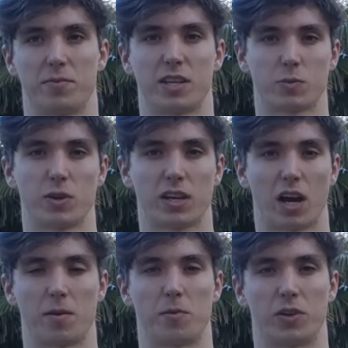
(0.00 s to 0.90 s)
This
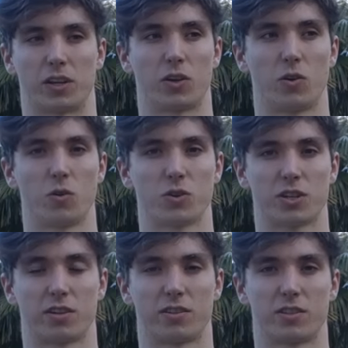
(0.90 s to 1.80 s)
week I'm on a
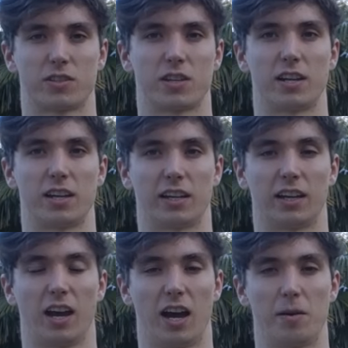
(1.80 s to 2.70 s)
course studying
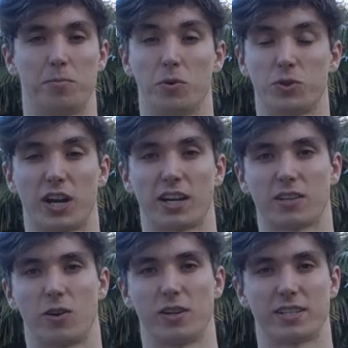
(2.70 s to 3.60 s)
Paul
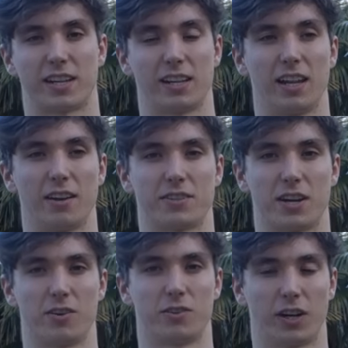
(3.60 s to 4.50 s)
Check's holistic
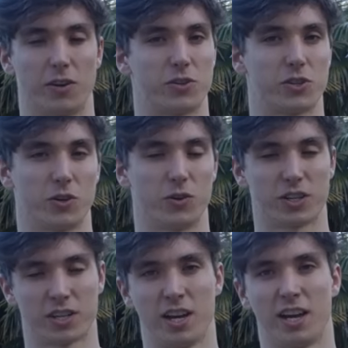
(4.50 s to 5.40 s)
lifestyle coach
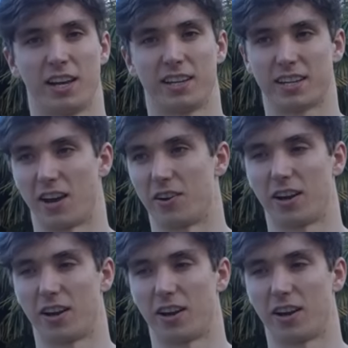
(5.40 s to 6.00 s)
course, so